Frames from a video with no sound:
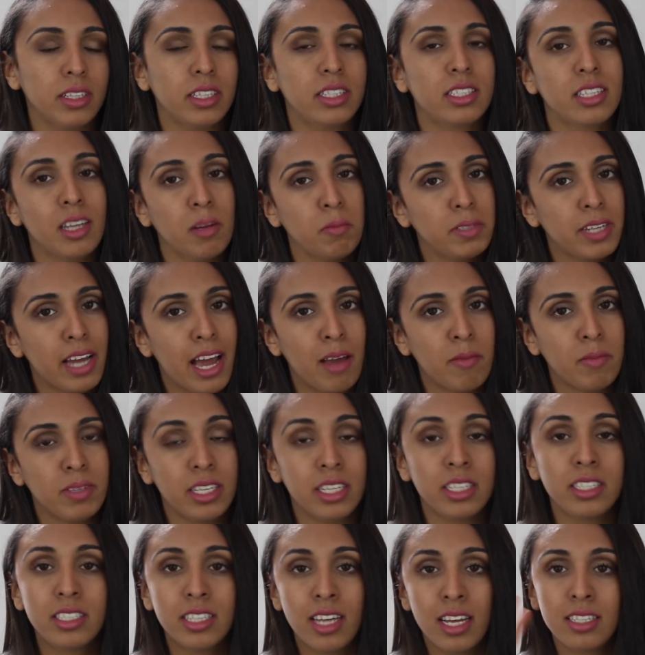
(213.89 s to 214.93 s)
Sometimes
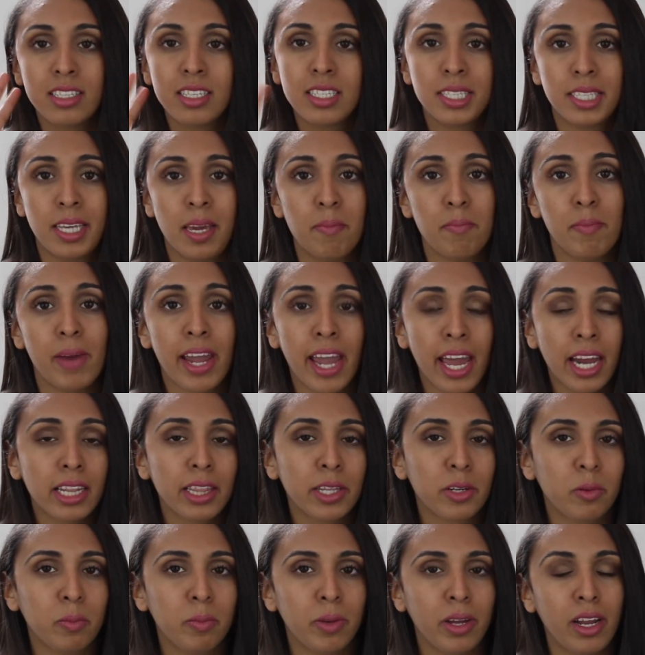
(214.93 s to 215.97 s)
it does escape my head a
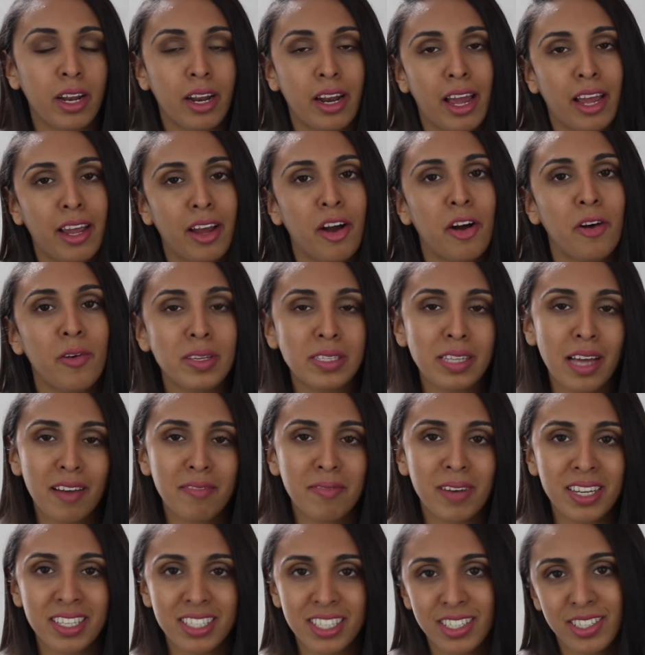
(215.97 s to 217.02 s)
little bit, and I always
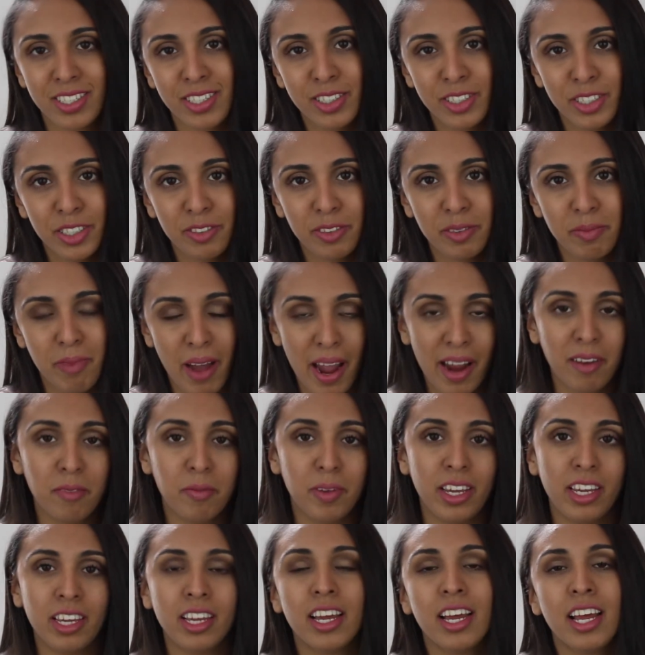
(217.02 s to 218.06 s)
have my sister to remind
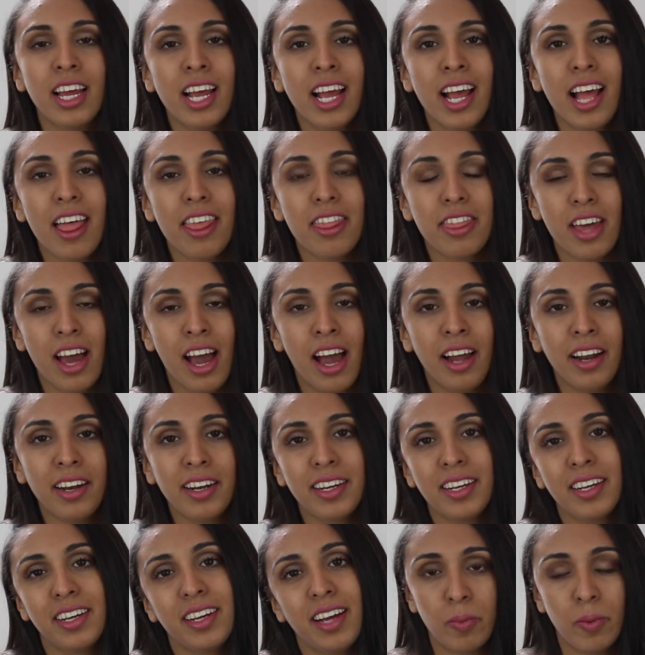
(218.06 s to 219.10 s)
me that
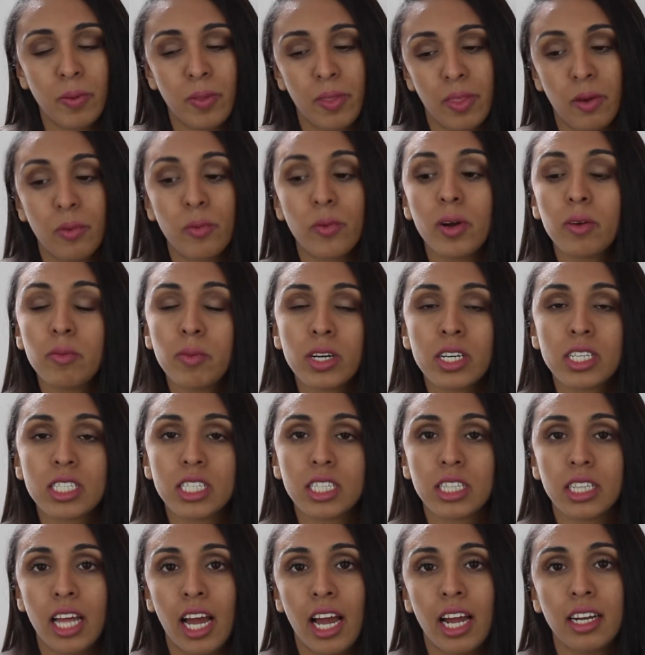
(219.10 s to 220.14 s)
the one
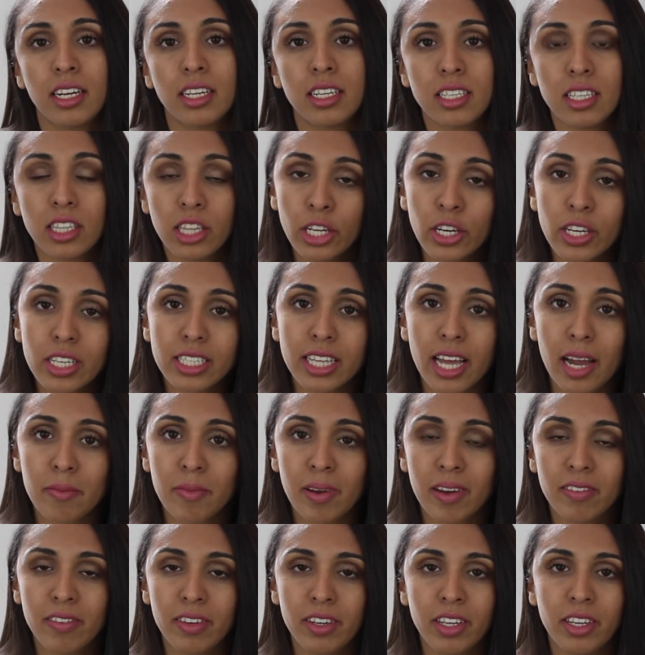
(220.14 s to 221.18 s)
person that looks at
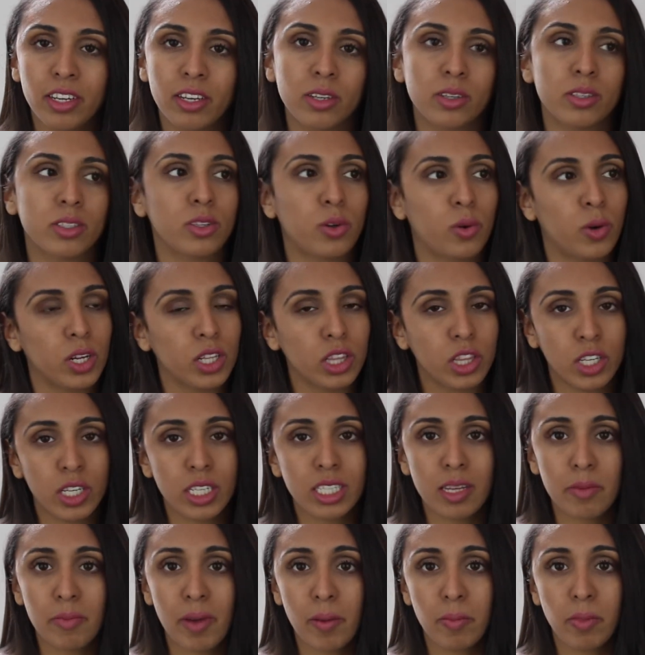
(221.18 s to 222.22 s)
my videos or
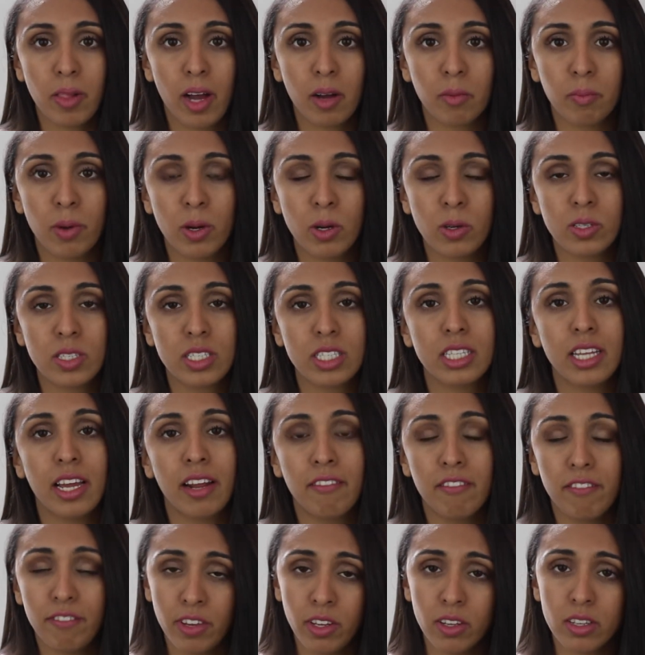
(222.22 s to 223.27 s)
looks at my blog posts
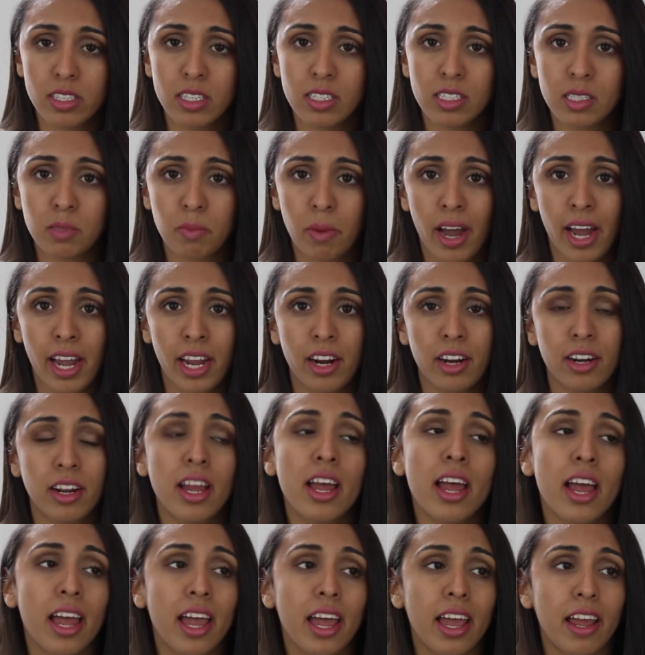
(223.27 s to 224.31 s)
and feels inspired
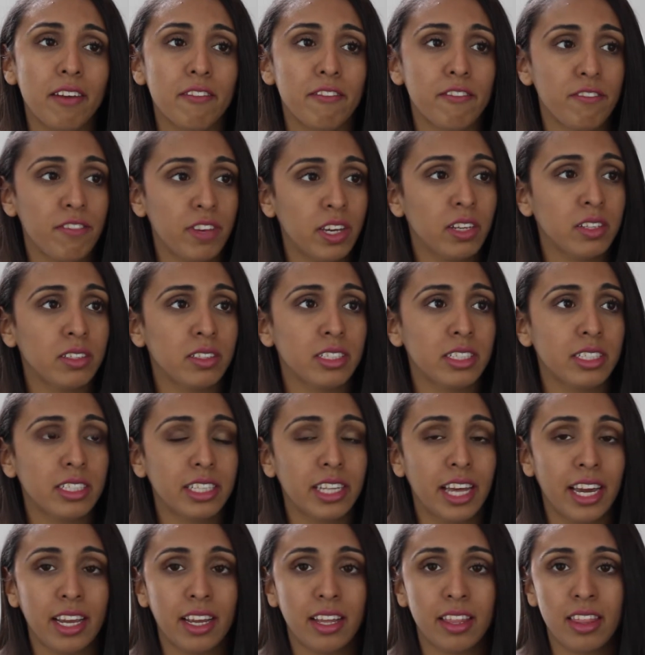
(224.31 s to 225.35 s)
and feels
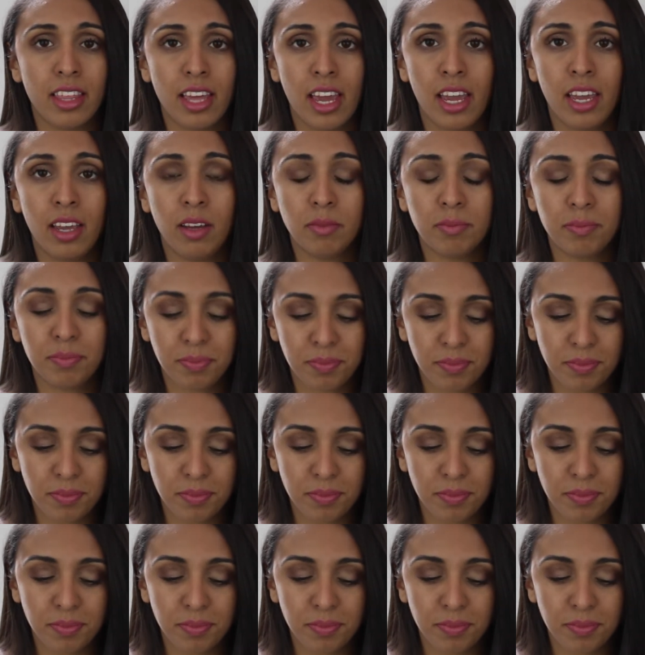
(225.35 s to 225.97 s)
like they